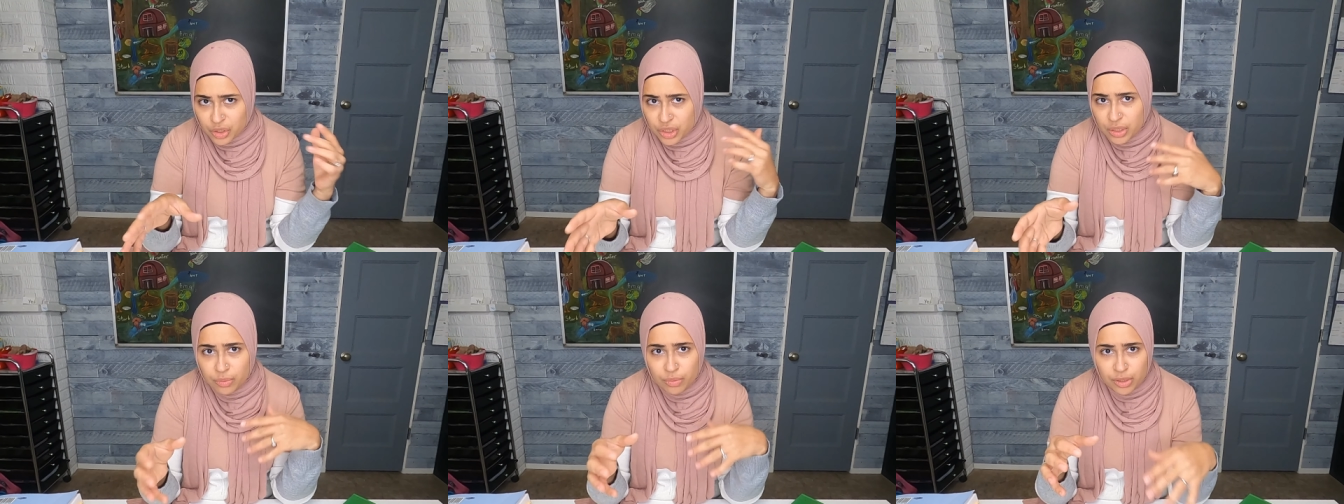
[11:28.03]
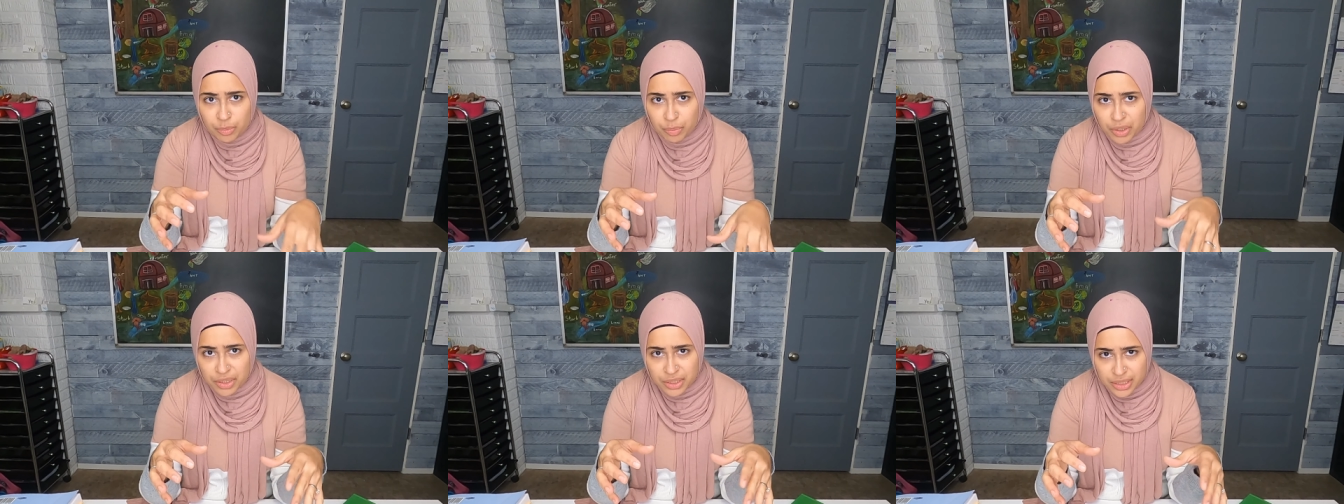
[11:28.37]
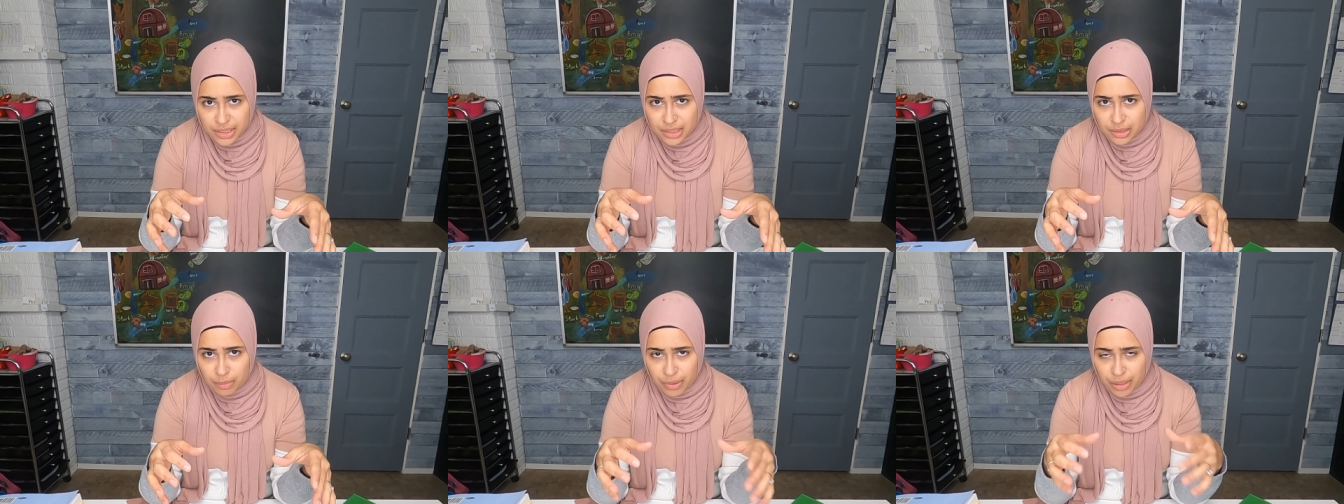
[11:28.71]
She would
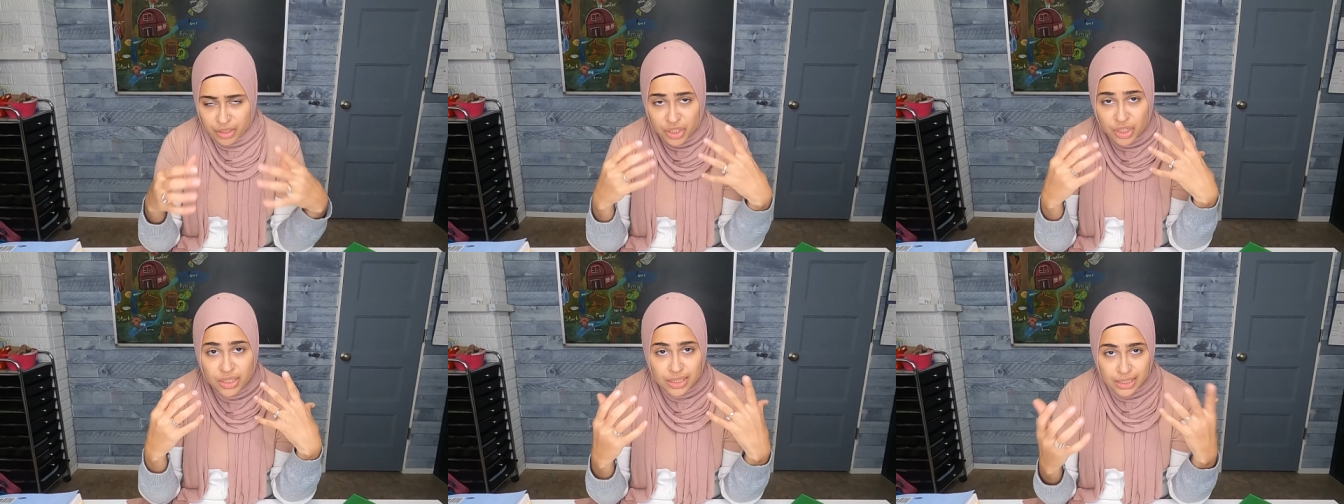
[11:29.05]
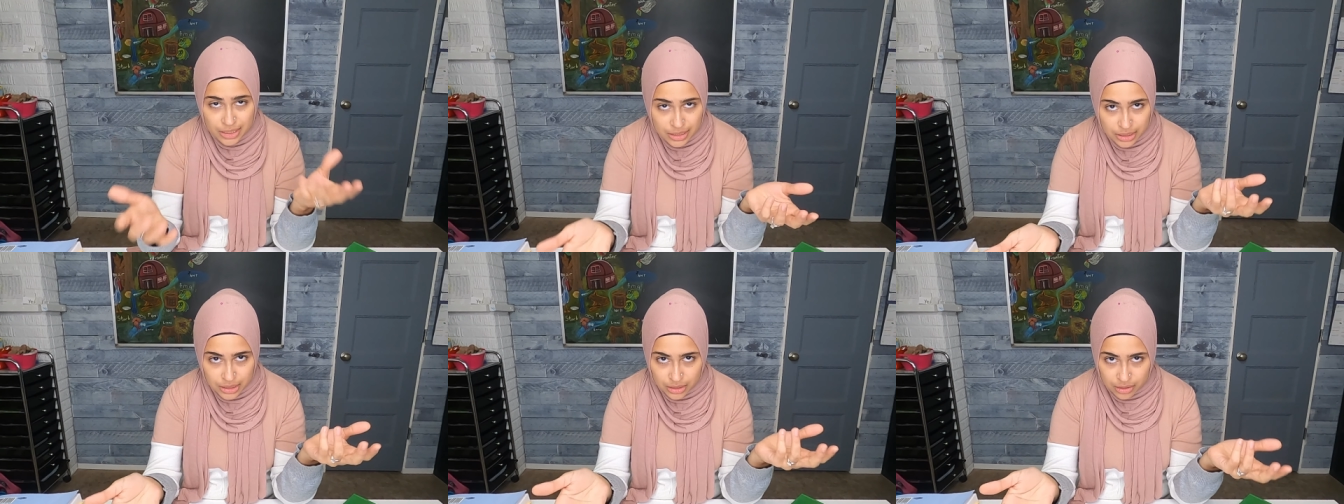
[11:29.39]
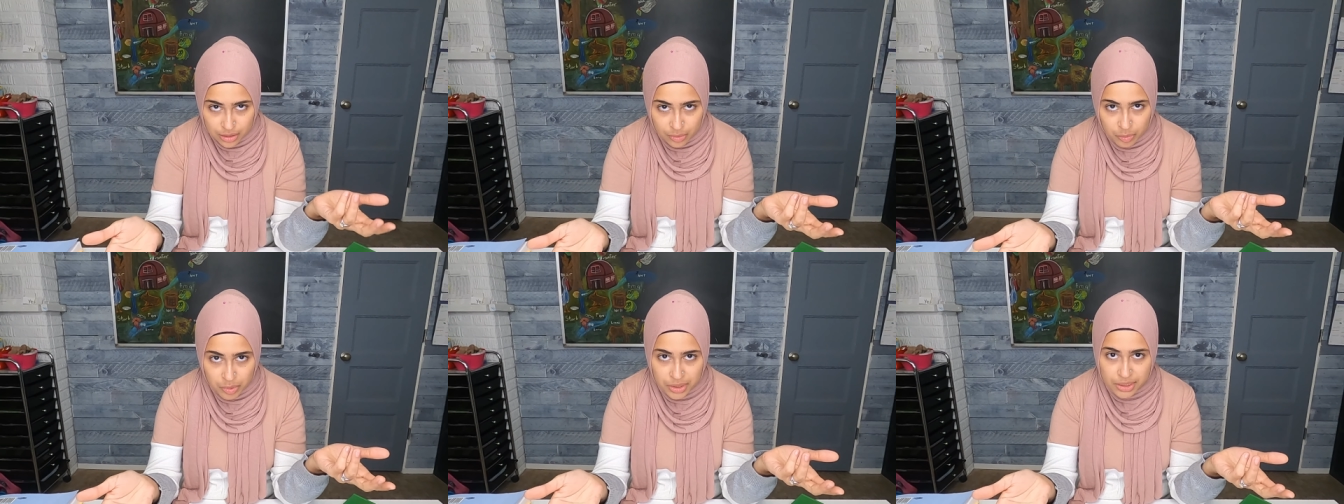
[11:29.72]
participate. She insisted
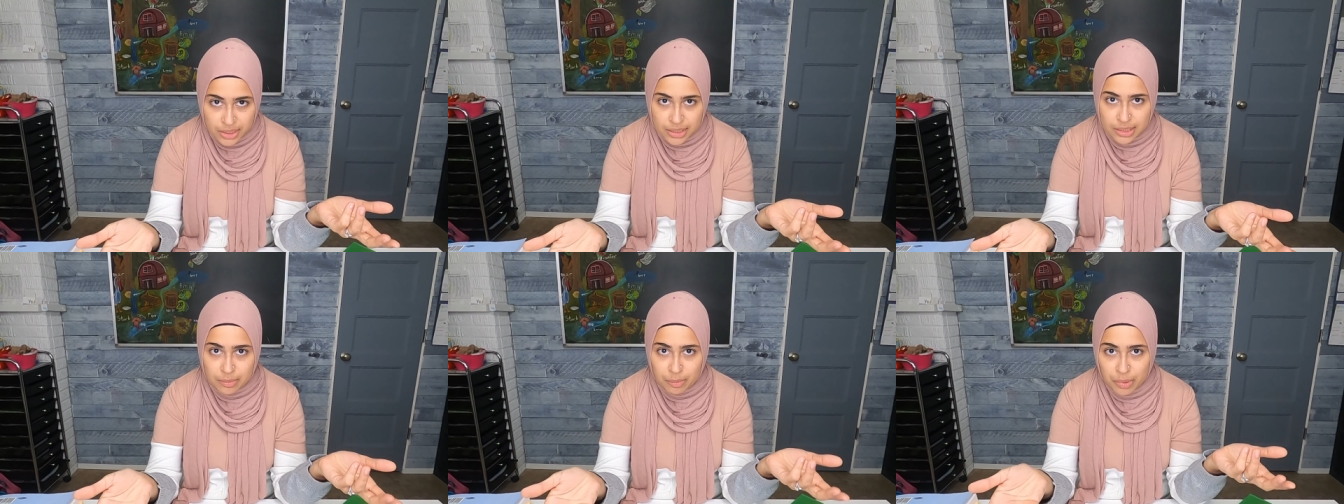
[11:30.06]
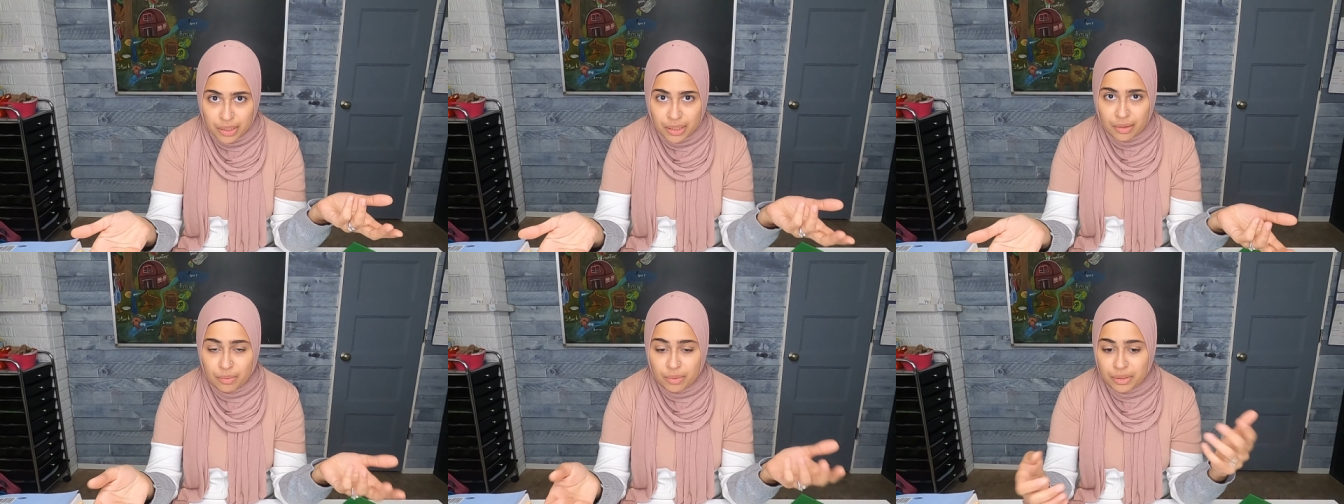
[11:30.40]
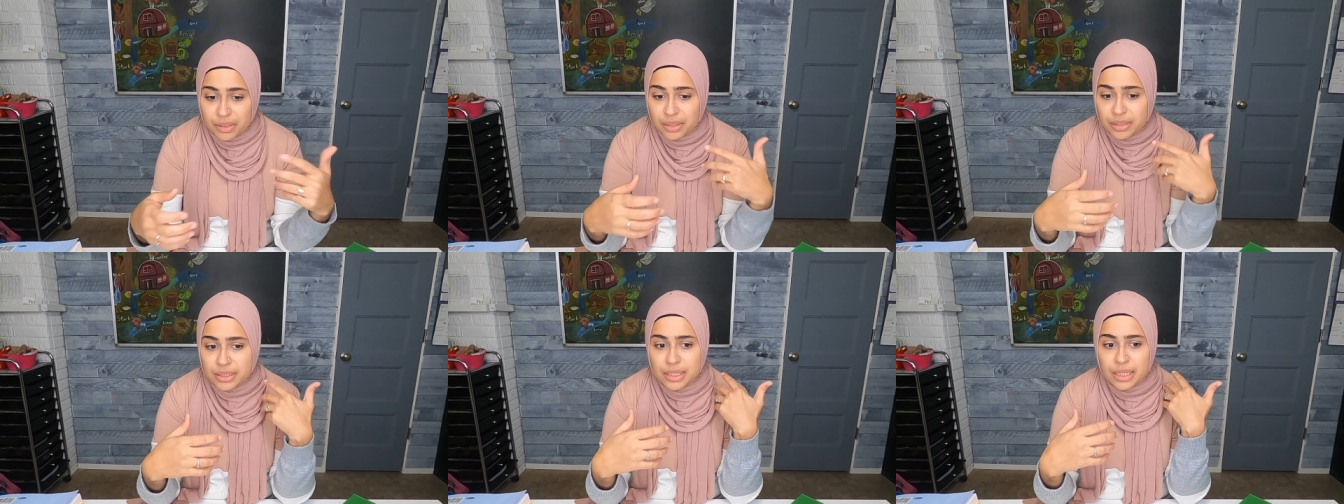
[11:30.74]
on participating with
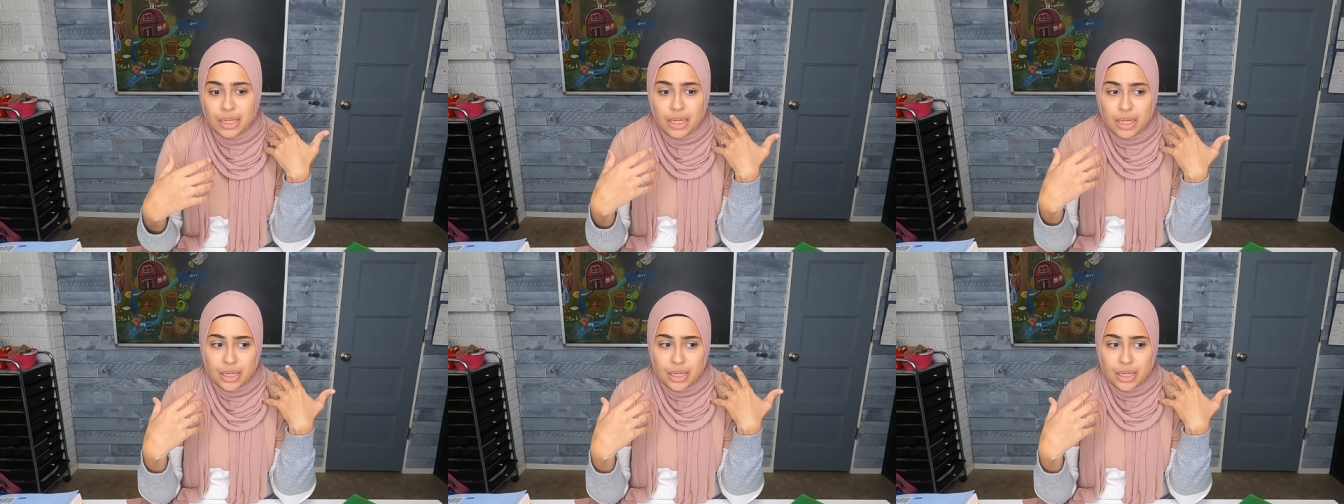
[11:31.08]
us.